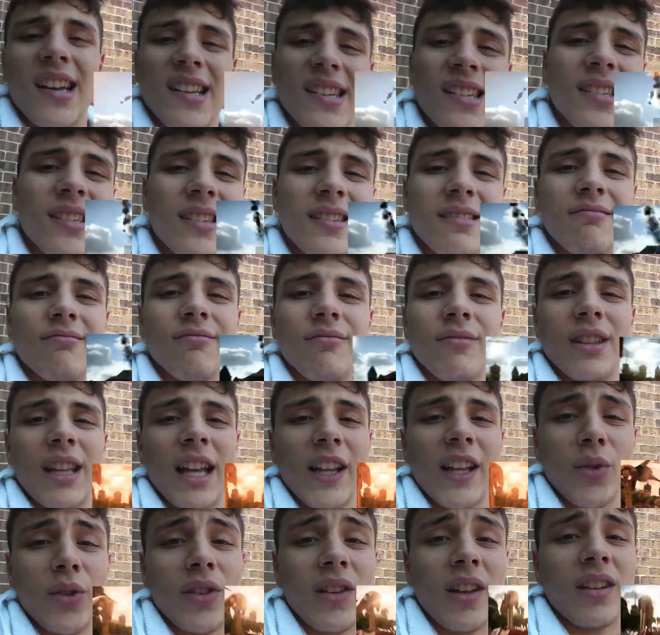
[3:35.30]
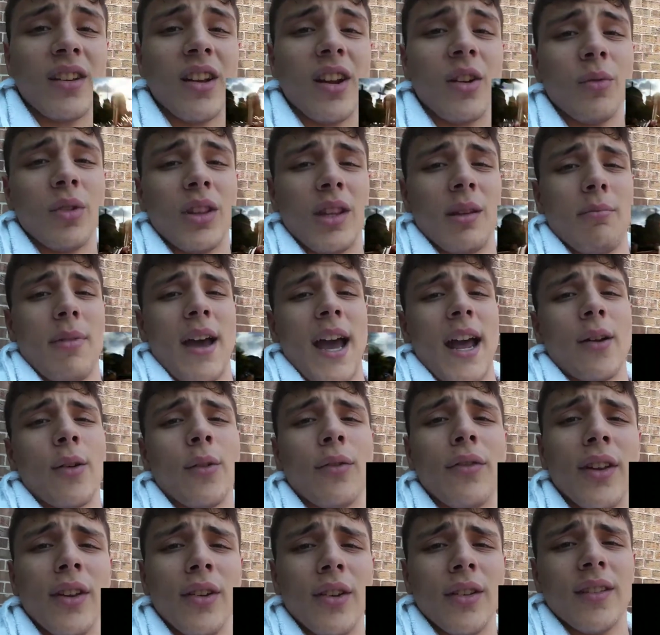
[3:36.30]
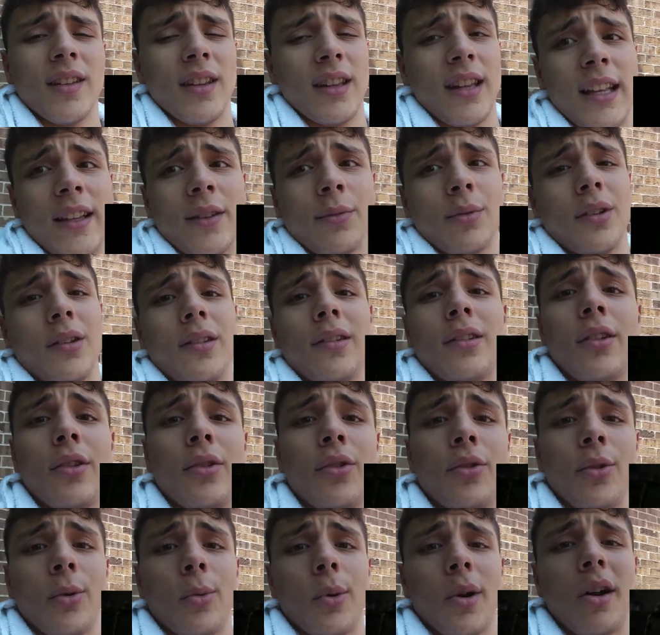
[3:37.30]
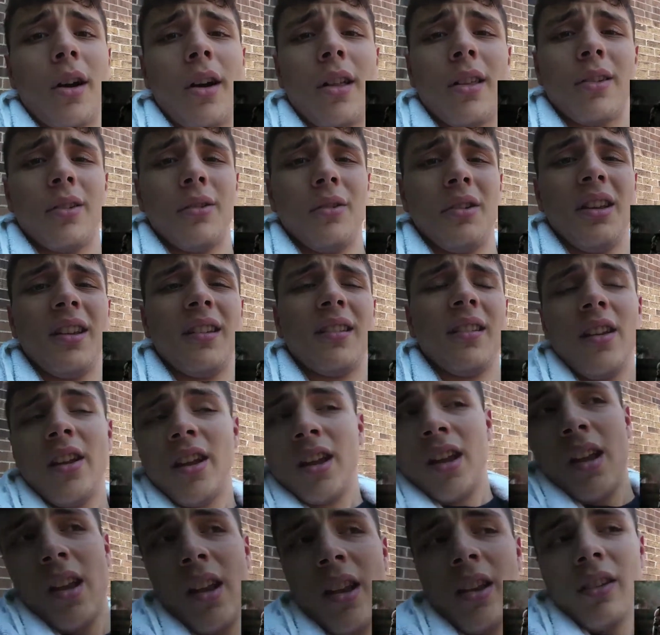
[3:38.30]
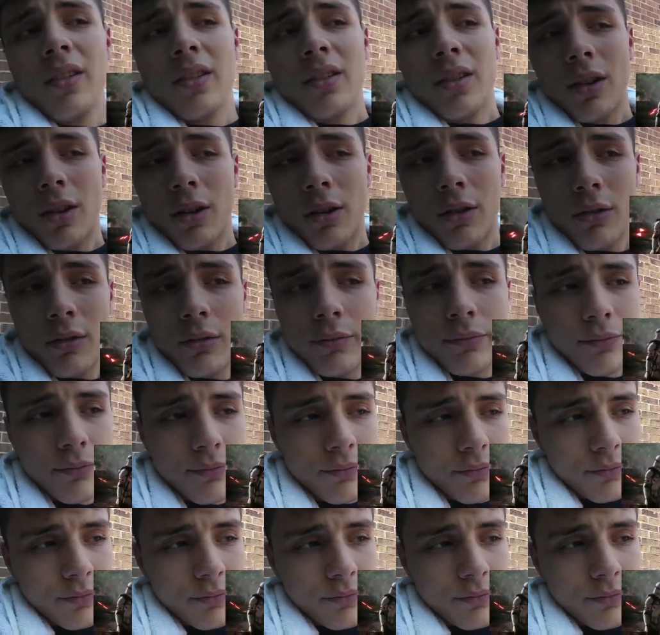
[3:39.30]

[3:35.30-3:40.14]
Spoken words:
does, and that's what they've done with the Battlefields, and that's what they're doing with Call of Duties. So